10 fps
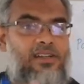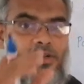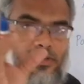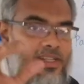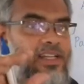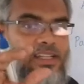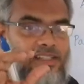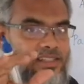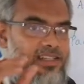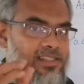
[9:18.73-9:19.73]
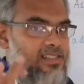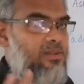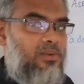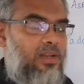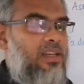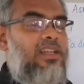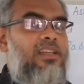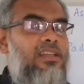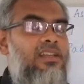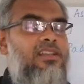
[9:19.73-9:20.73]
Totally, that is the
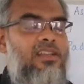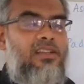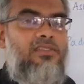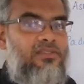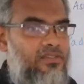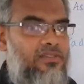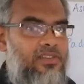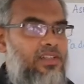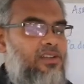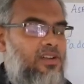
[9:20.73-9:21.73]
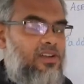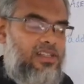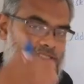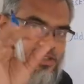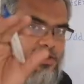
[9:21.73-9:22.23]
only thing we call as